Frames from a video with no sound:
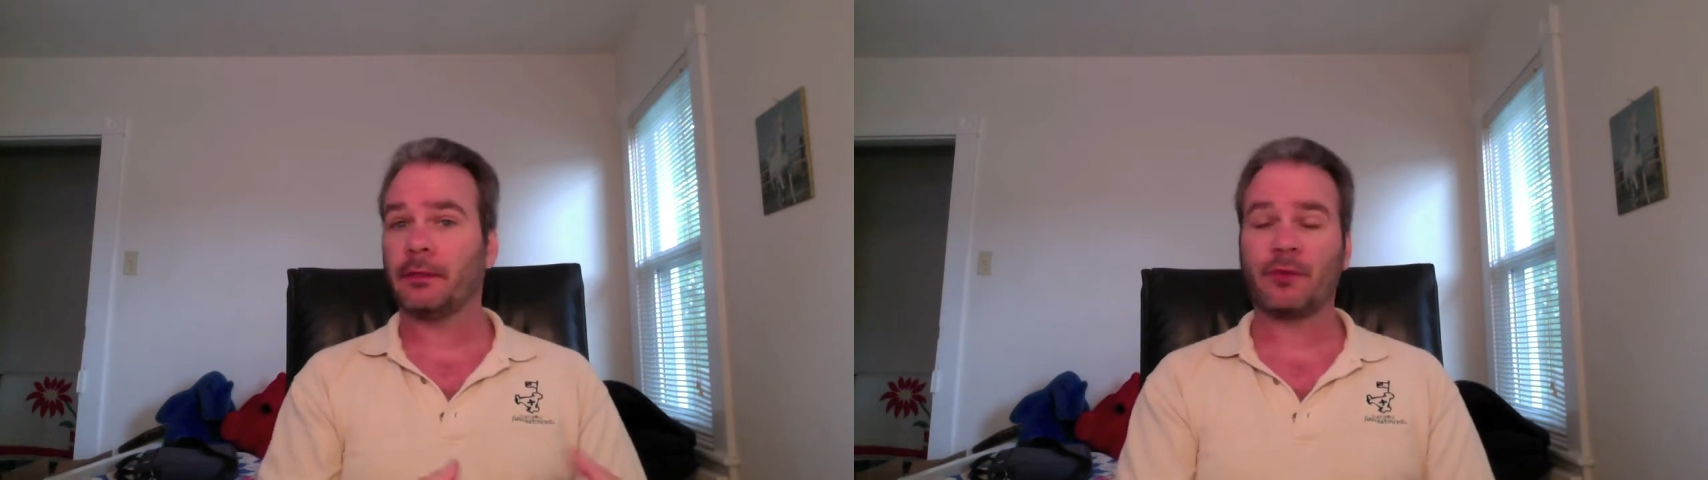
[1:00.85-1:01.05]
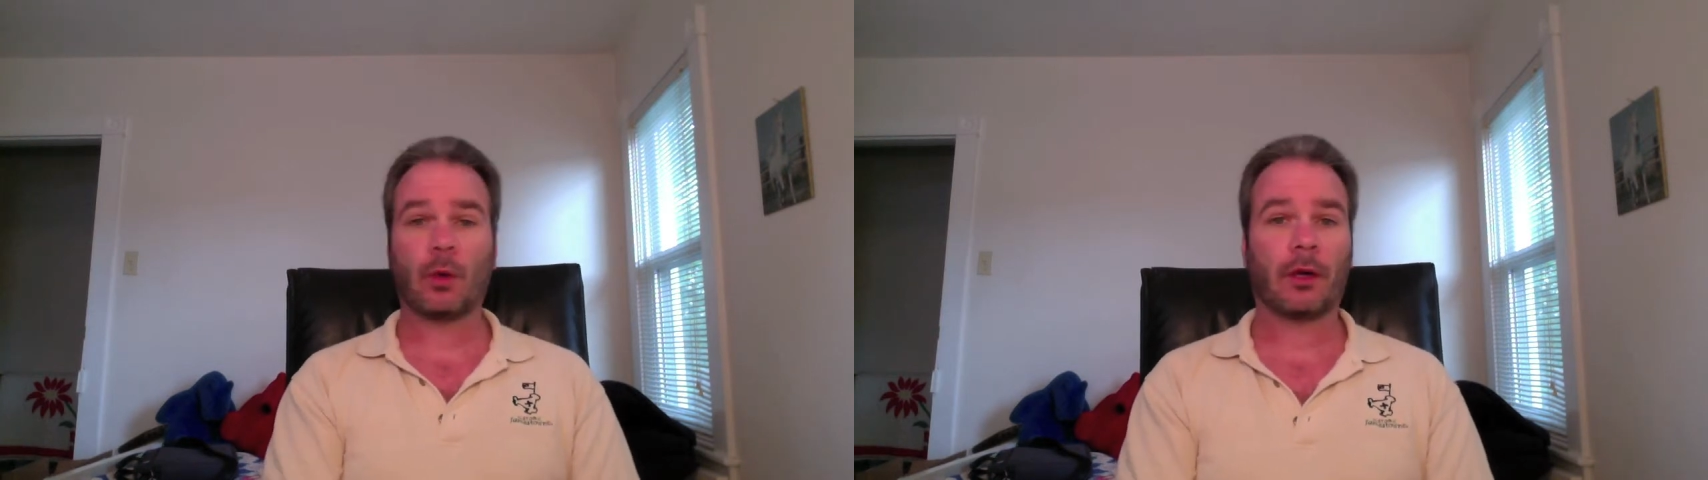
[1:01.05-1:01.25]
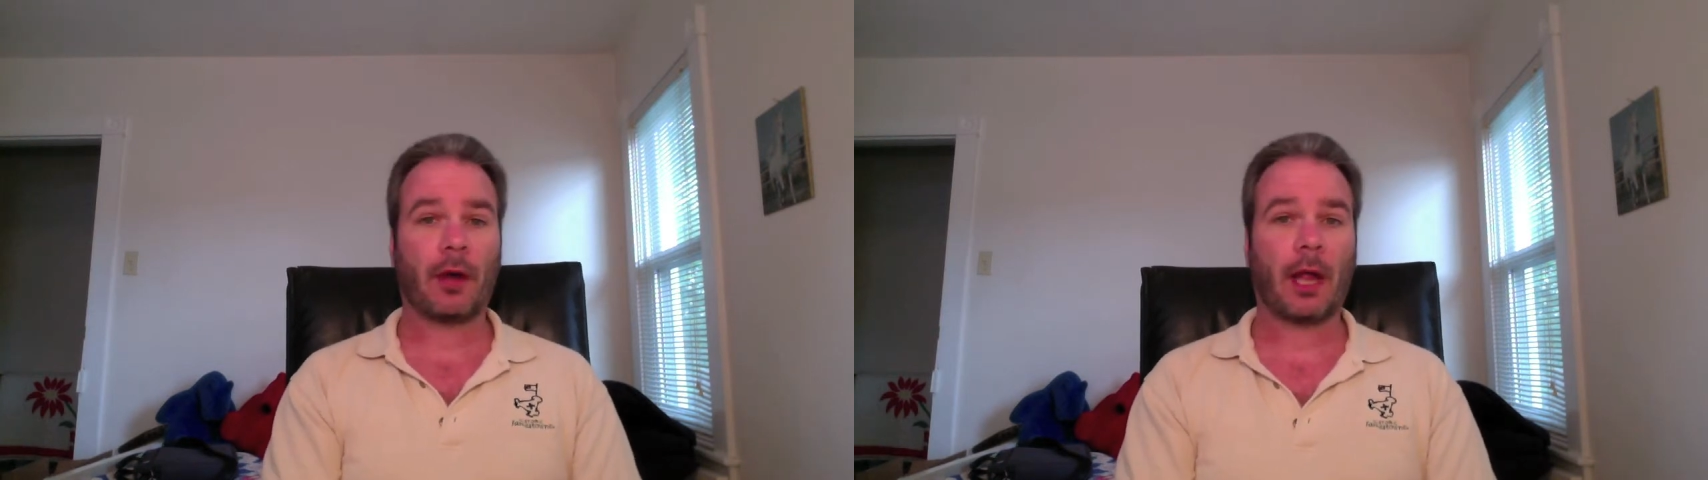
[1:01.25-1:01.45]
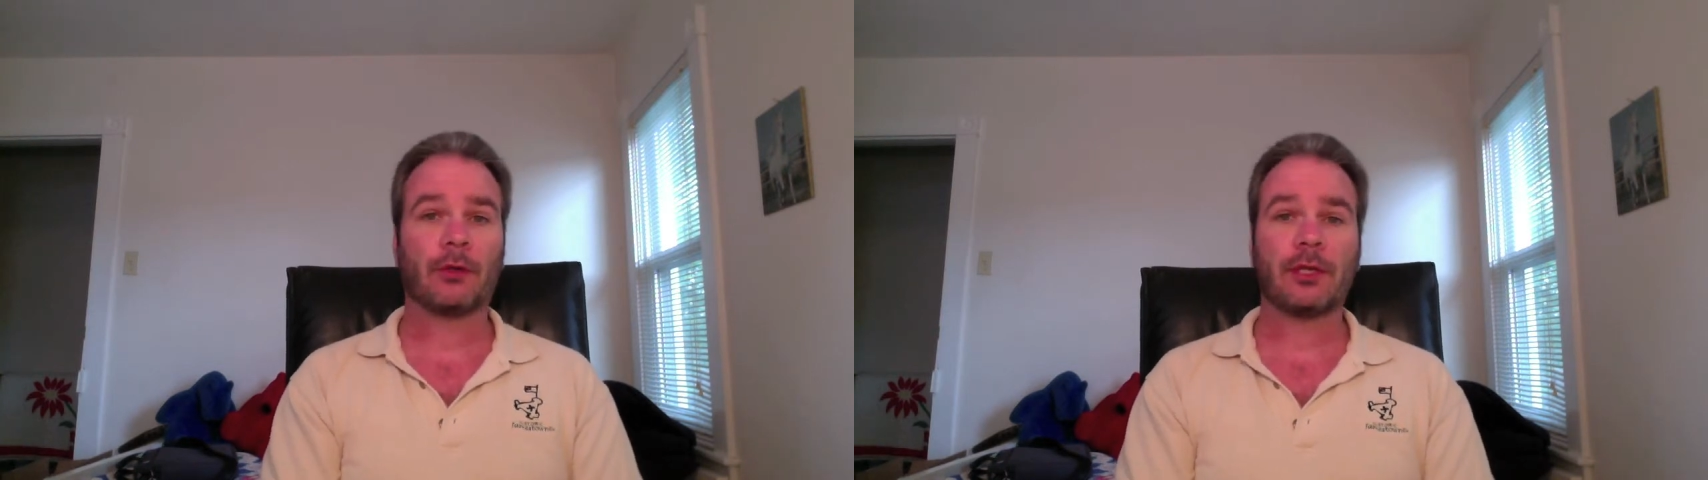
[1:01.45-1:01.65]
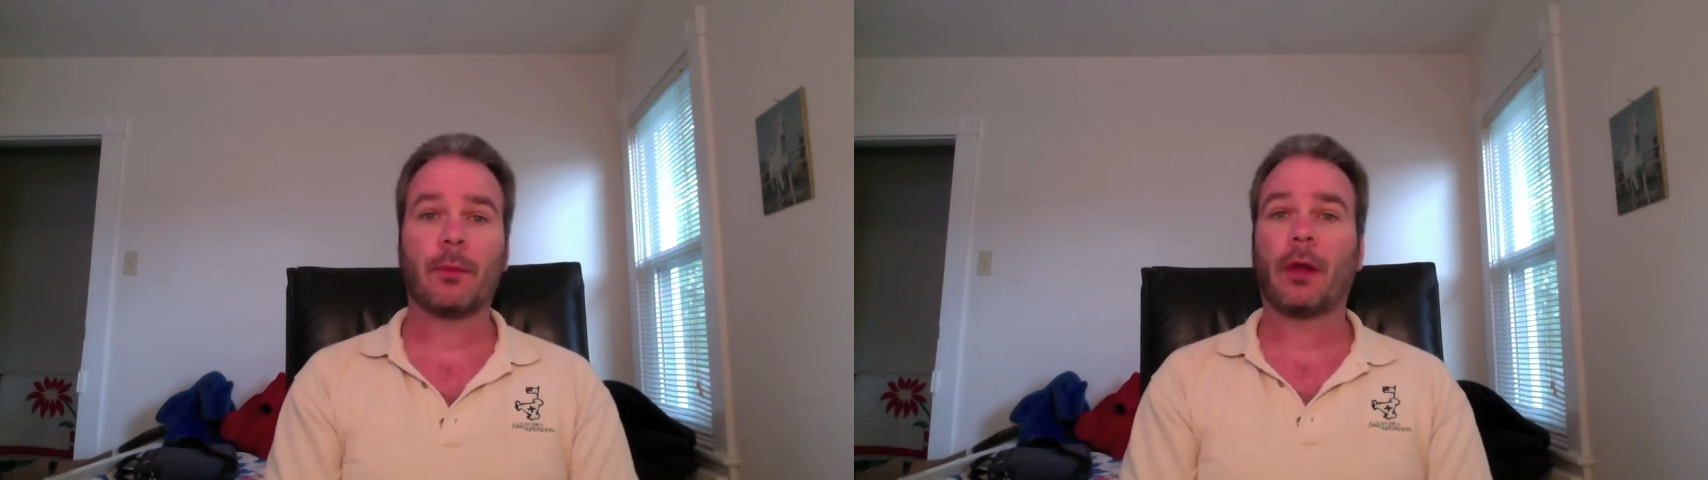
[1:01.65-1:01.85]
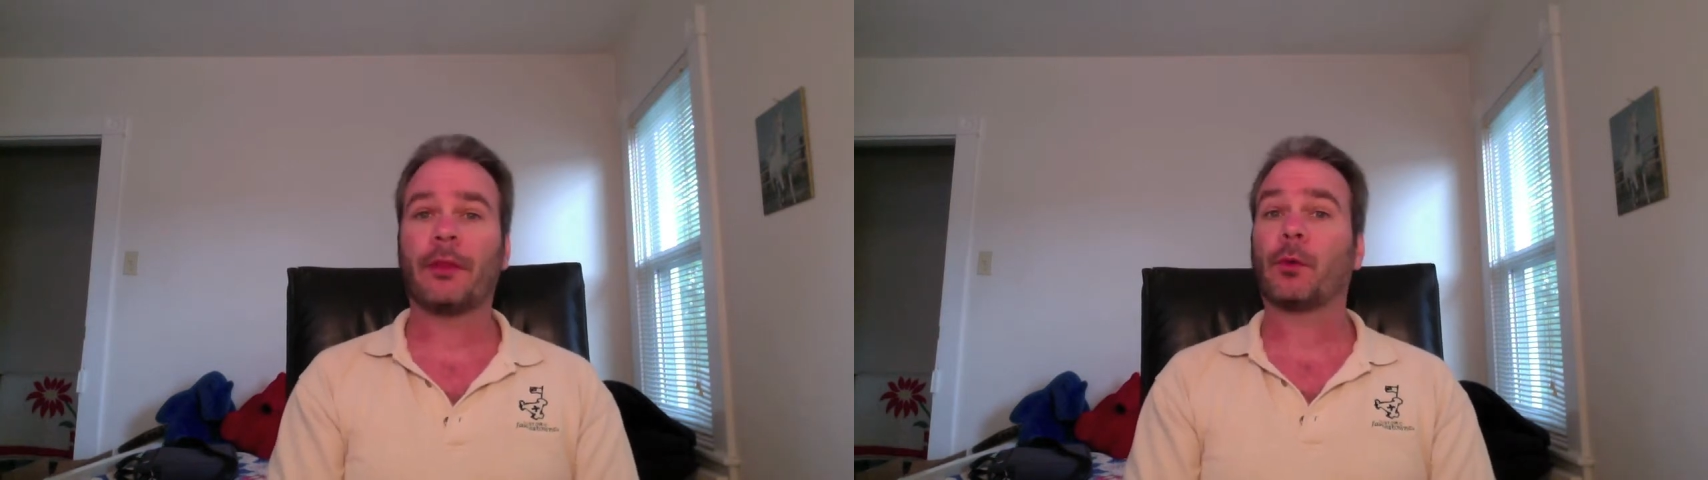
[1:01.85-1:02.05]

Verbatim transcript: few hundred dollars a month,